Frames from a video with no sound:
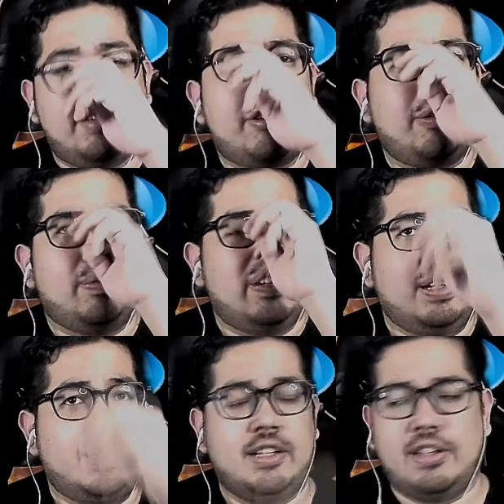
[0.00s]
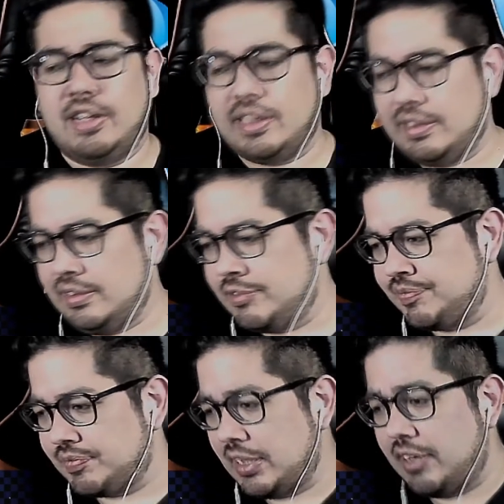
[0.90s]
So,
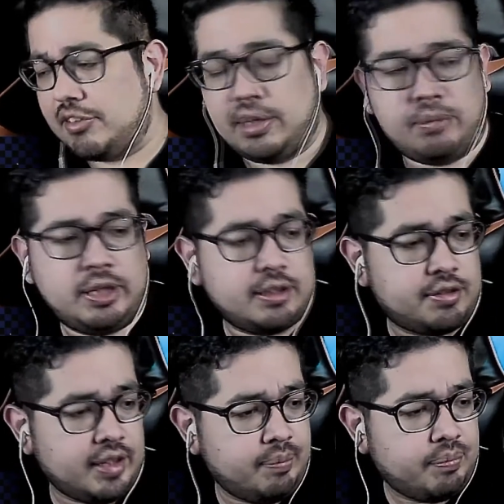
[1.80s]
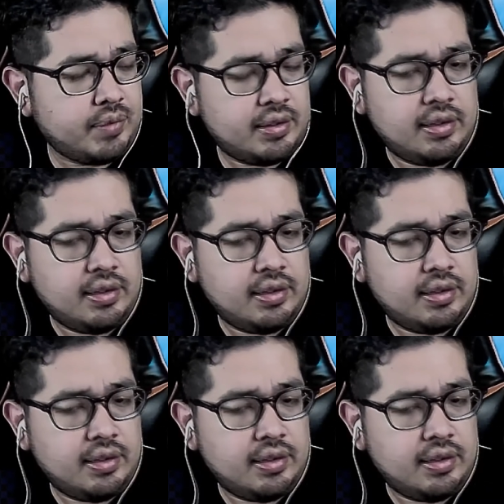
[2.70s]
I guess I can bring this up.